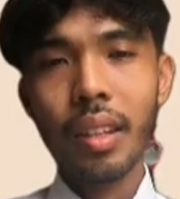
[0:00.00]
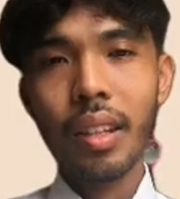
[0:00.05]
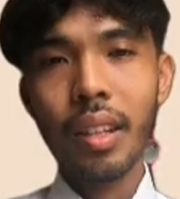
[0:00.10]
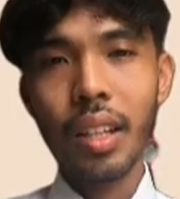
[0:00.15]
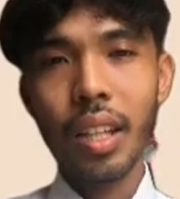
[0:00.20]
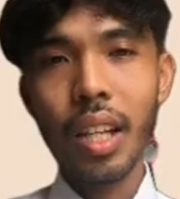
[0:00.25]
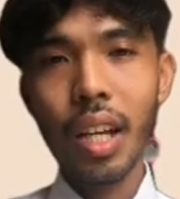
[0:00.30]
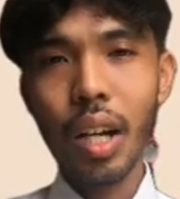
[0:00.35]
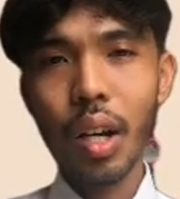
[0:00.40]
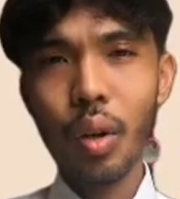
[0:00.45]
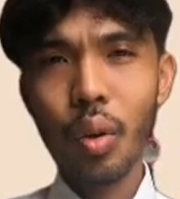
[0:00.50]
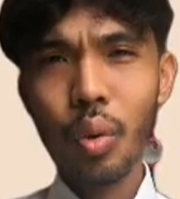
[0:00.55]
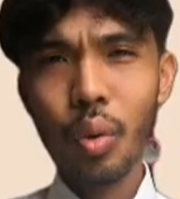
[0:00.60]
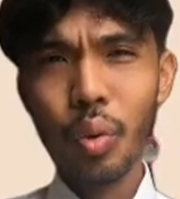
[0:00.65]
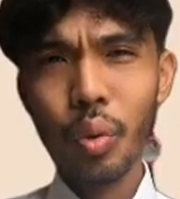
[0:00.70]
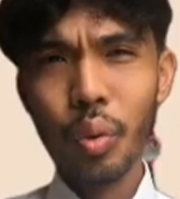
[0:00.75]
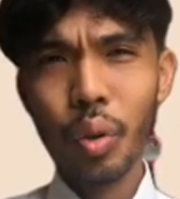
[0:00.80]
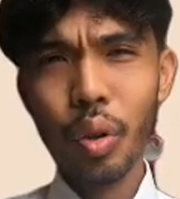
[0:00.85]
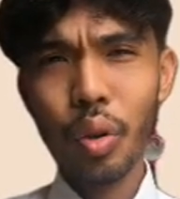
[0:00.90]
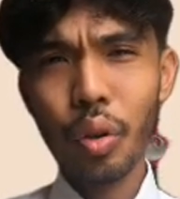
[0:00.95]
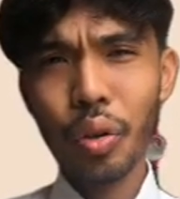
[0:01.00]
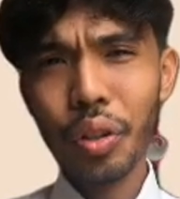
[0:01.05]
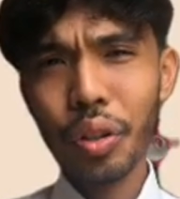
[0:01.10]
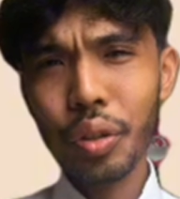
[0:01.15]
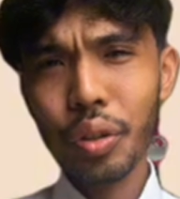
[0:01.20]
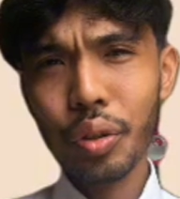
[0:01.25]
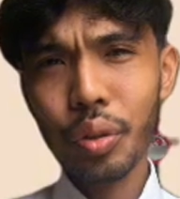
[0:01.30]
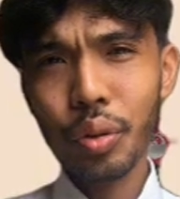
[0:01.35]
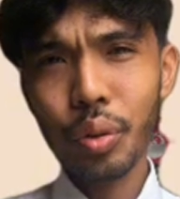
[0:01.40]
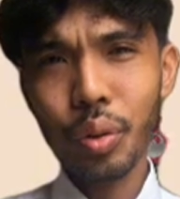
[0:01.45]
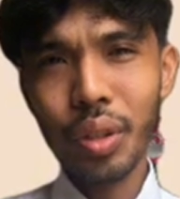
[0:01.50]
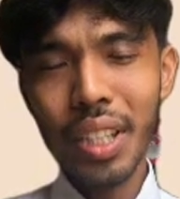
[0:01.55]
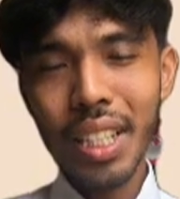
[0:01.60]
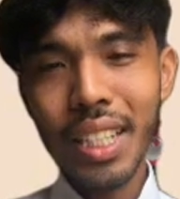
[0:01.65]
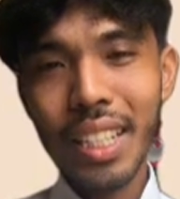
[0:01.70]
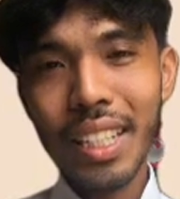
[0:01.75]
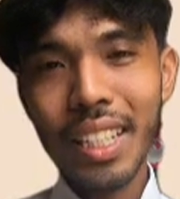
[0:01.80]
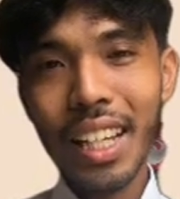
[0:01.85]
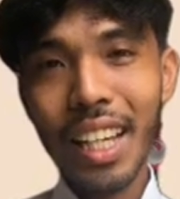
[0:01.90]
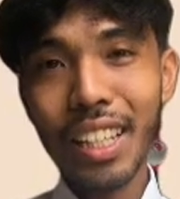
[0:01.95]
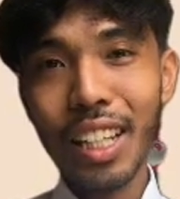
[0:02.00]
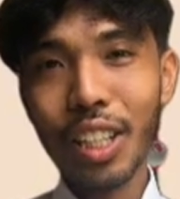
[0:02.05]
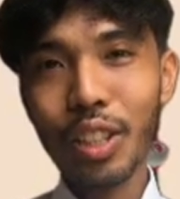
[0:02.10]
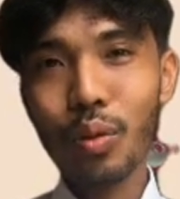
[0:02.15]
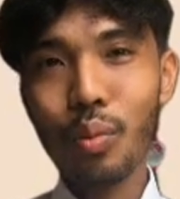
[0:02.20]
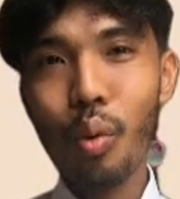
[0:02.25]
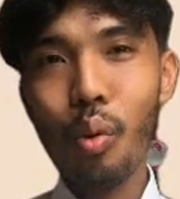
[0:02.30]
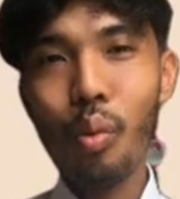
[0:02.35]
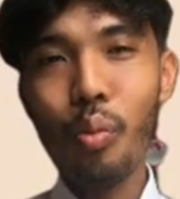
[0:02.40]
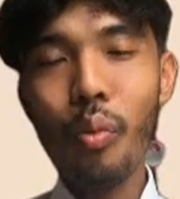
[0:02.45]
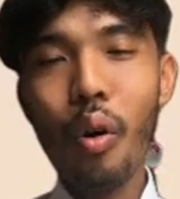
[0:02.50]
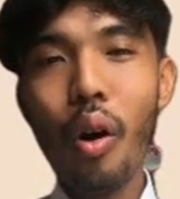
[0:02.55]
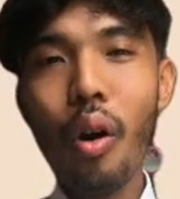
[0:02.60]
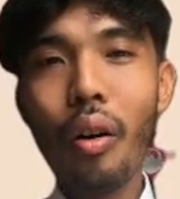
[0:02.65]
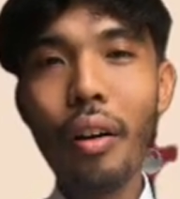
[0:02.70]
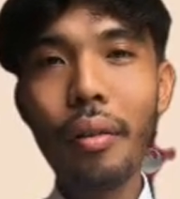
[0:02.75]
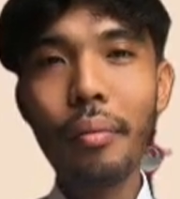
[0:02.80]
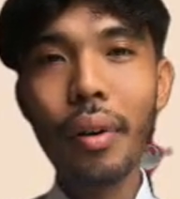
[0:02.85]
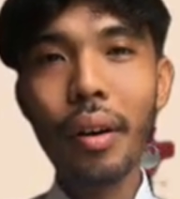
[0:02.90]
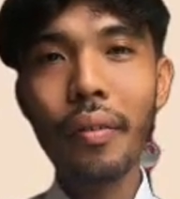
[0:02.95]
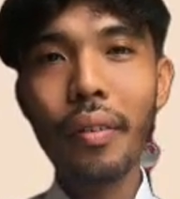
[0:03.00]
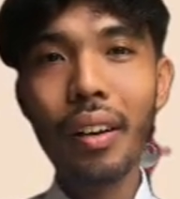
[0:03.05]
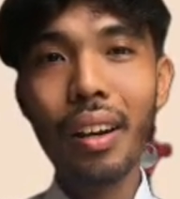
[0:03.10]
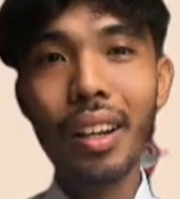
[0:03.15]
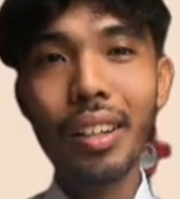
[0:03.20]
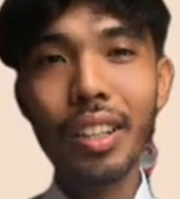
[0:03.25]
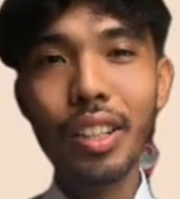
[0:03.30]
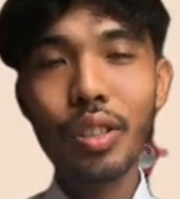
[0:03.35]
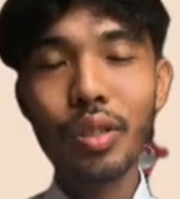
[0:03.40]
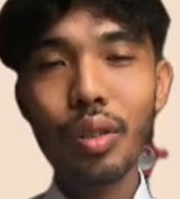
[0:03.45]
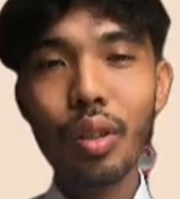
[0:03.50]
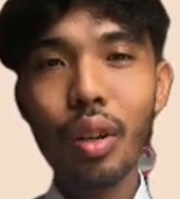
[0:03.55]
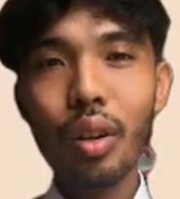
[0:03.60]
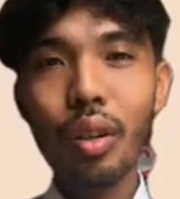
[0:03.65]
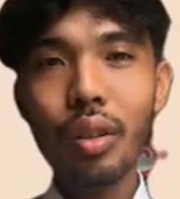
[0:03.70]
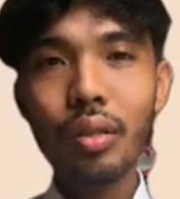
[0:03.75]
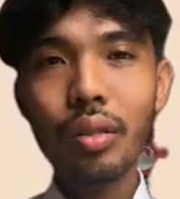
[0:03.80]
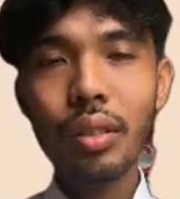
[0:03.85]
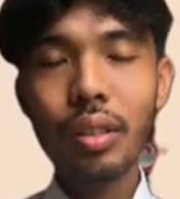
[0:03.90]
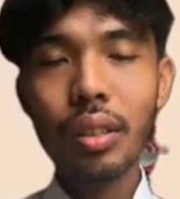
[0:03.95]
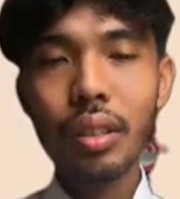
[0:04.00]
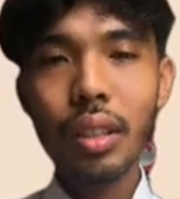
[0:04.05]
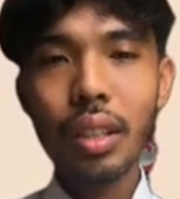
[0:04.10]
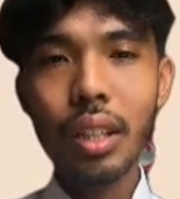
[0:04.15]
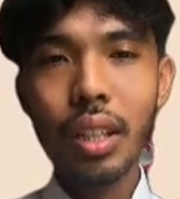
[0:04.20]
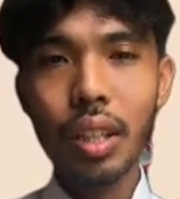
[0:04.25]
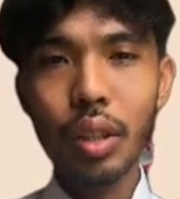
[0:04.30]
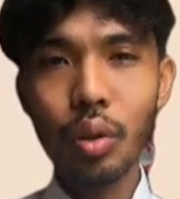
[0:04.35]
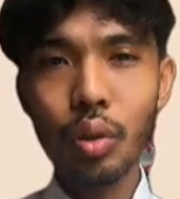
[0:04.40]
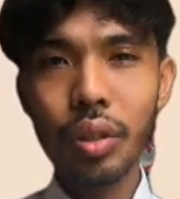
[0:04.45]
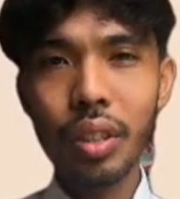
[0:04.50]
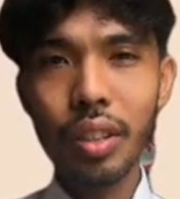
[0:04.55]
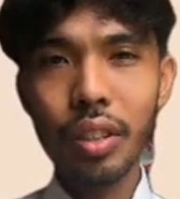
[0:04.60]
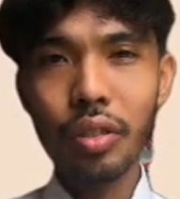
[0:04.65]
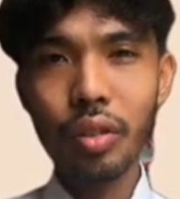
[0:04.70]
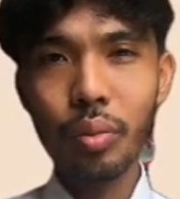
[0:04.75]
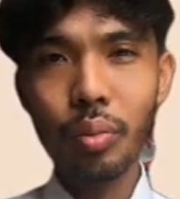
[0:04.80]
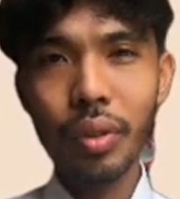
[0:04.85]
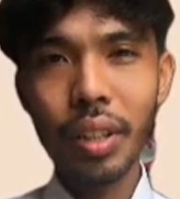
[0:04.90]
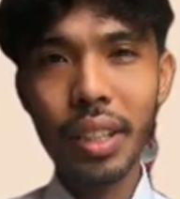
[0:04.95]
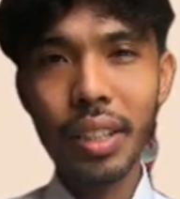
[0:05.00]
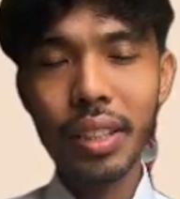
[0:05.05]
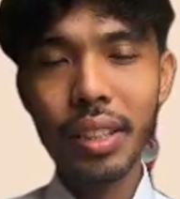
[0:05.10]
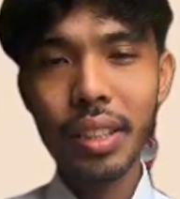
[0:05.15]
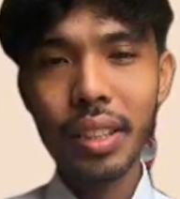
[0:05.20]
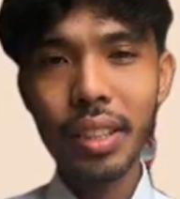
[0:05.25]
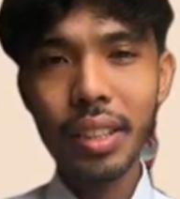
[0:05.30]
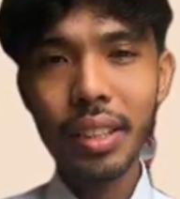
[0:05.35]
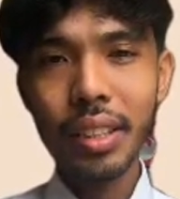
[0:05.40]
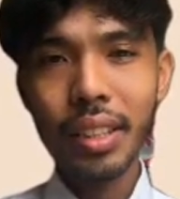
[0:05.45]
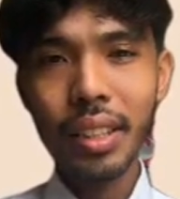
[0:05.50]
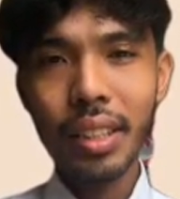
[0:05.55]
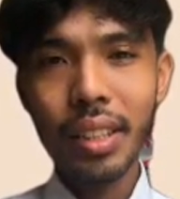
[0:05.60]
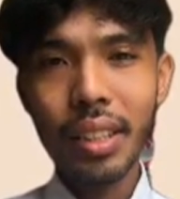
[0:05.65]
Now, we're going to learn and explore more about Faraday's law by using the simulation